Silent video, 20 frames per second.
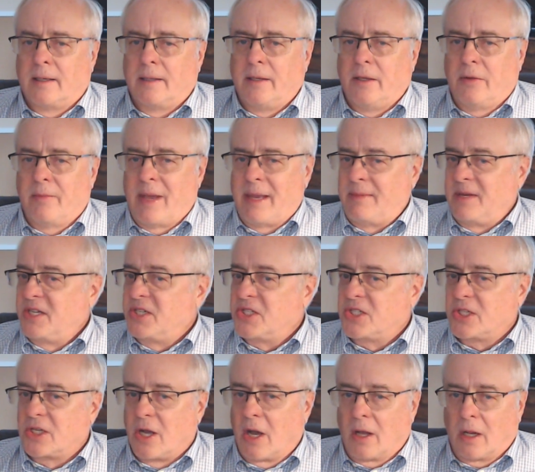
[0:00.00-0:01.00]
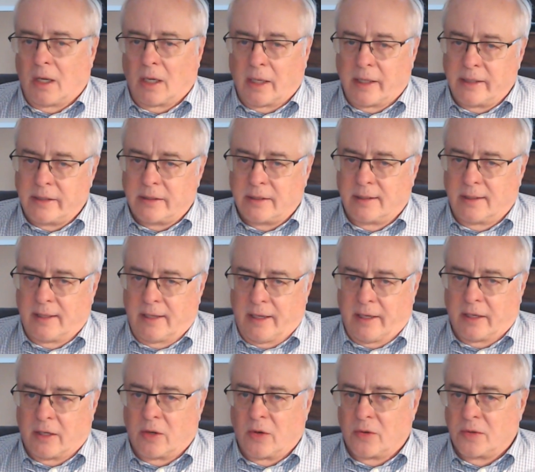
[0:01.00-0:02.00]
You maybe skull it and
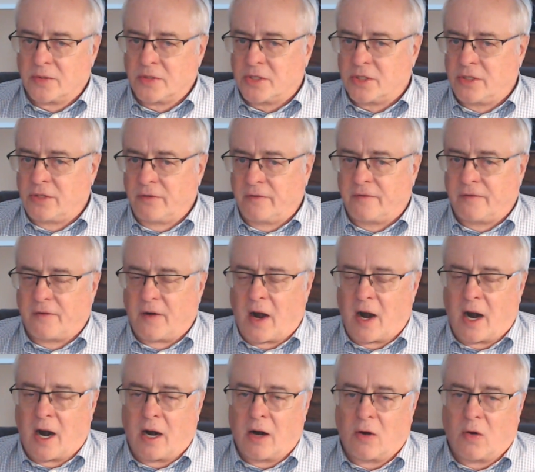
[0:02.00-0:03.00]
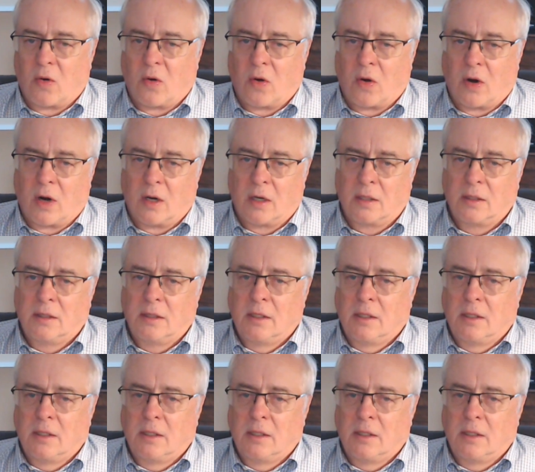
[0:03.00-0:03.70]
it goes too far, or